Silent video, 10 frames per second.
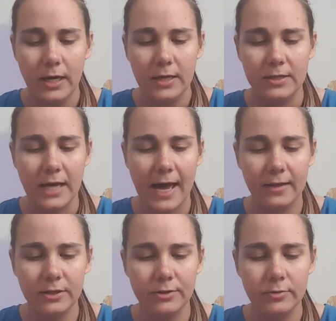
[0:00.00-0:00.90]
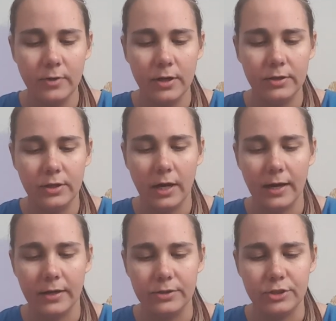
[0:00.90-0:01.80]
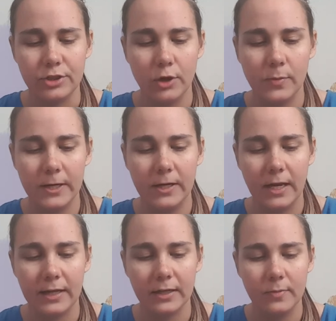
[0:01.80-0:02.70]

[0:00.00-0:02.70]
The aloe, uh, jojoba, and